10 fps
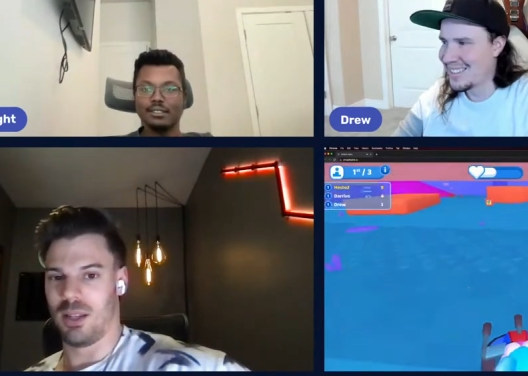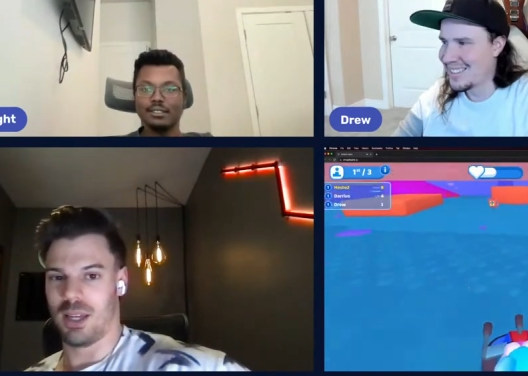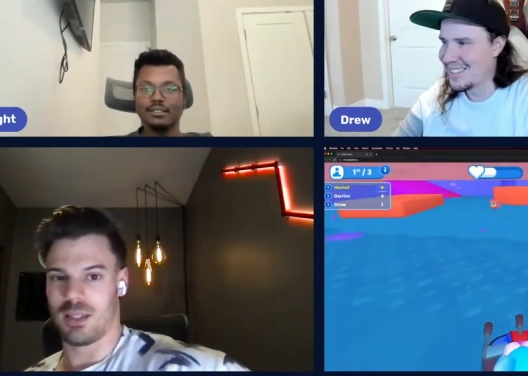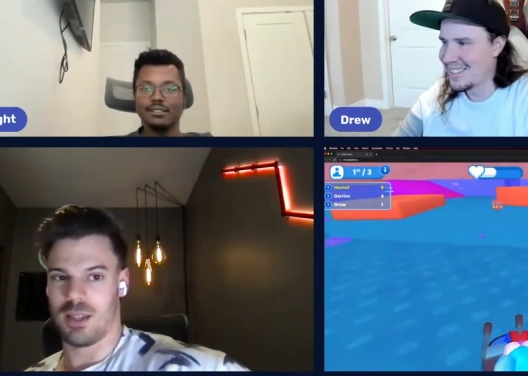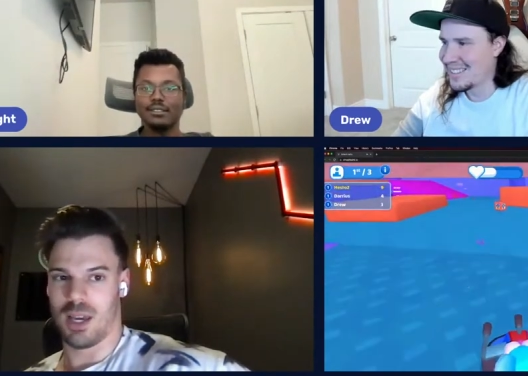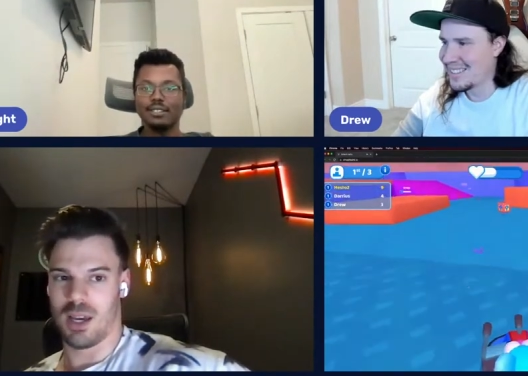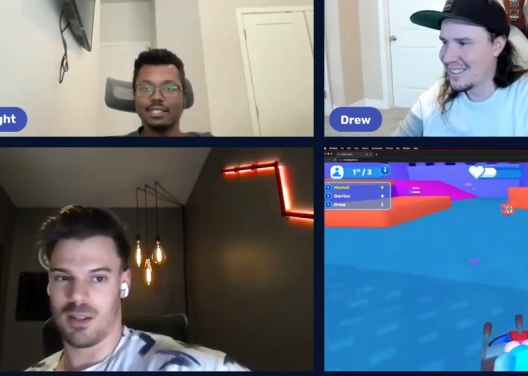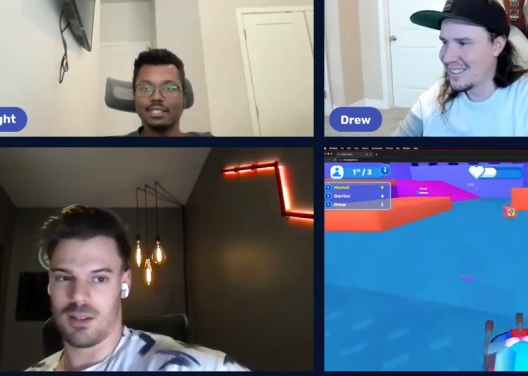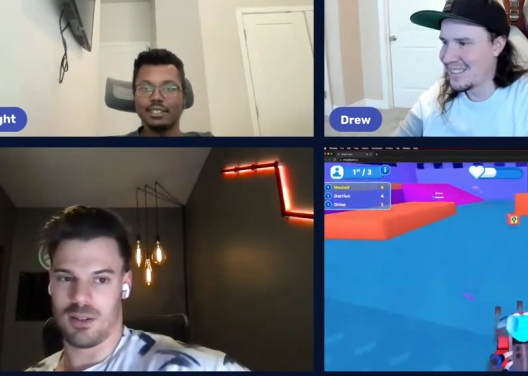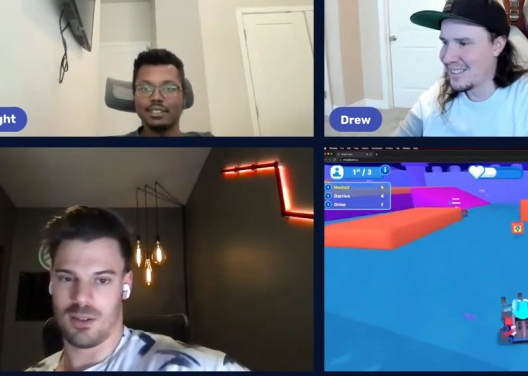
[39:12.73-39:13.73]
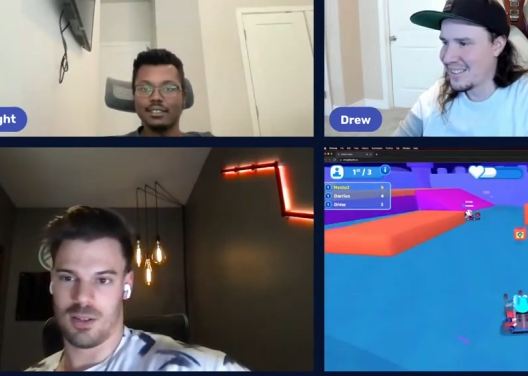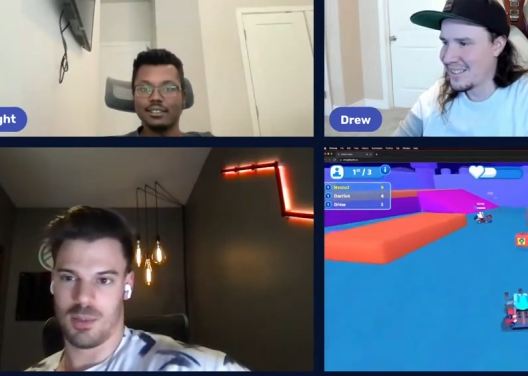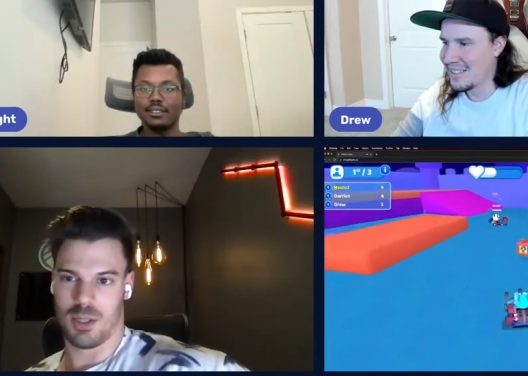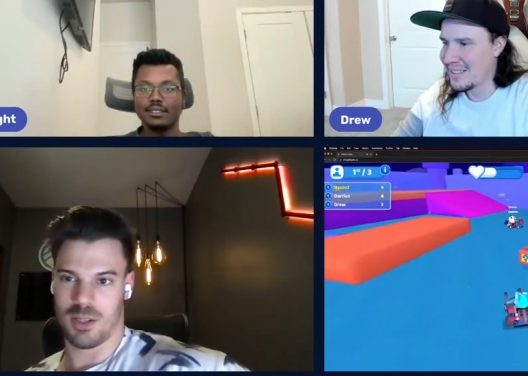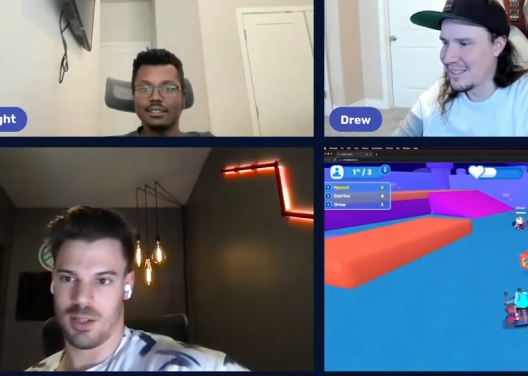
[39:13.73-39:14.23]
Speaker 1: less of that to
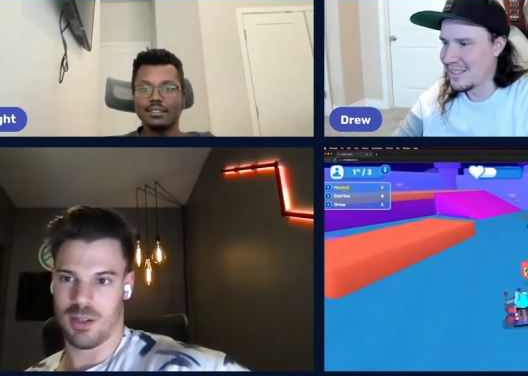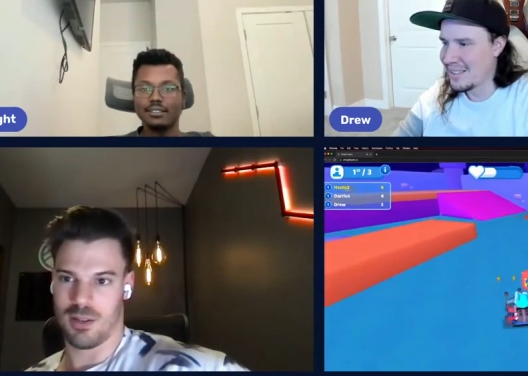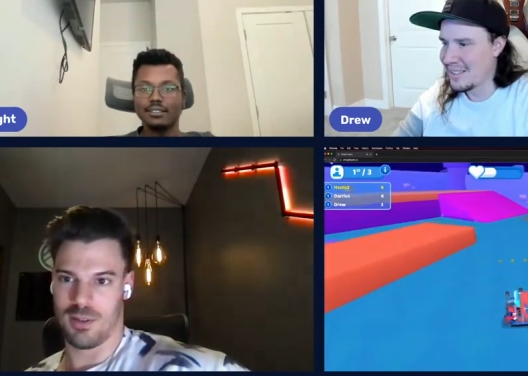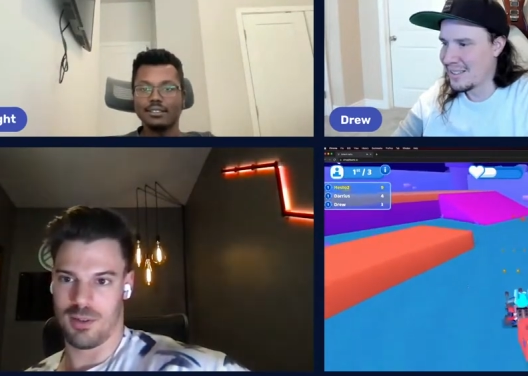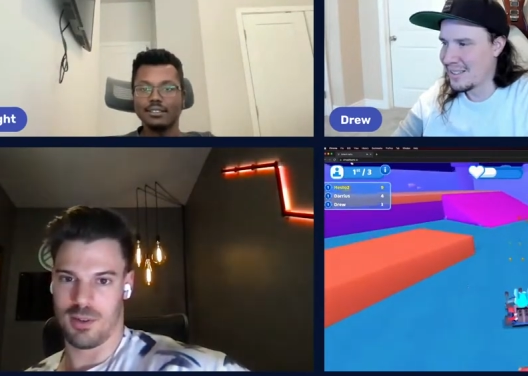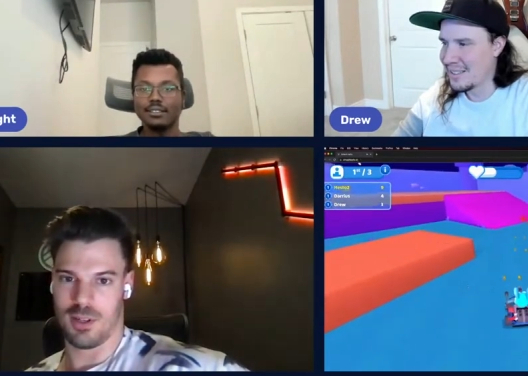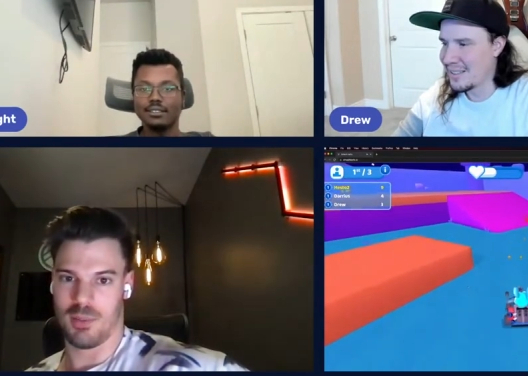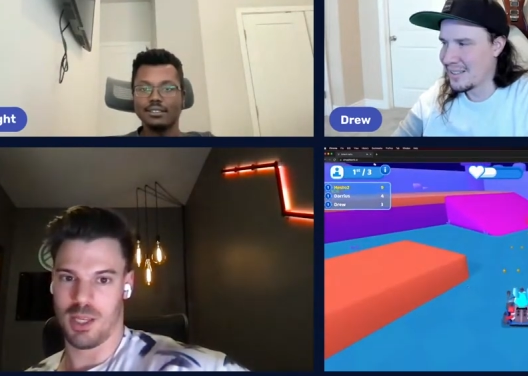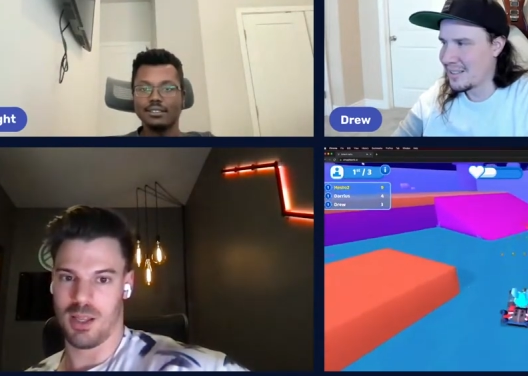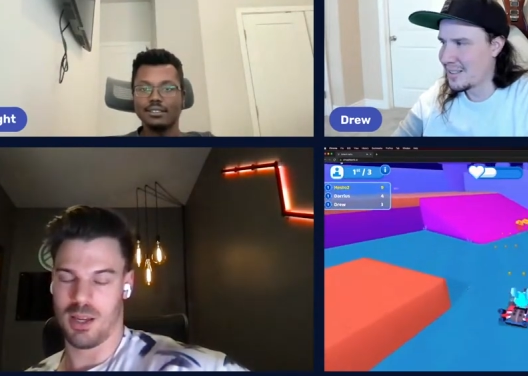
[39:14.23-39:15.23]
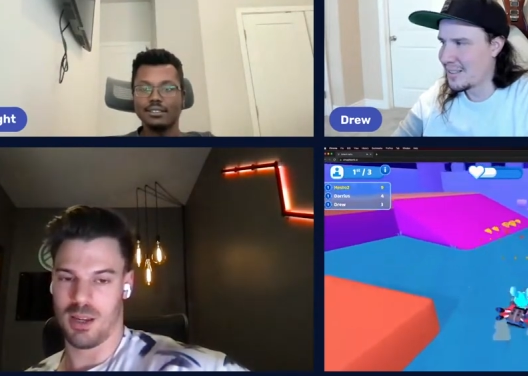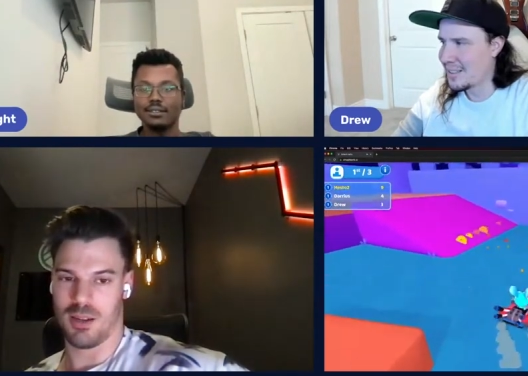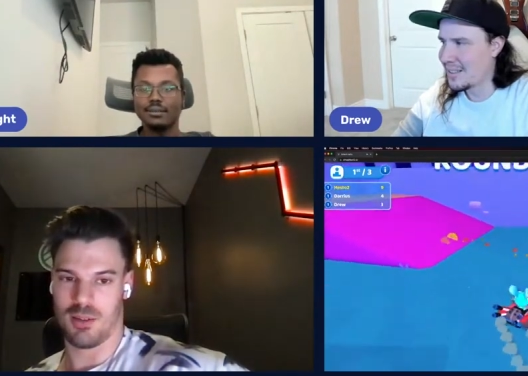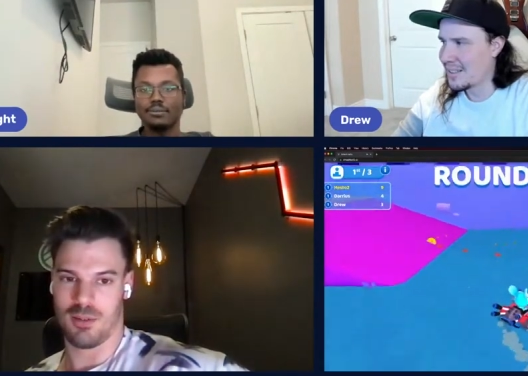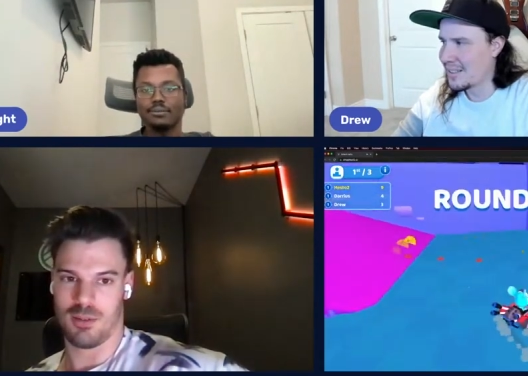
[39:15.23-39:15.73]
some extent or it can be like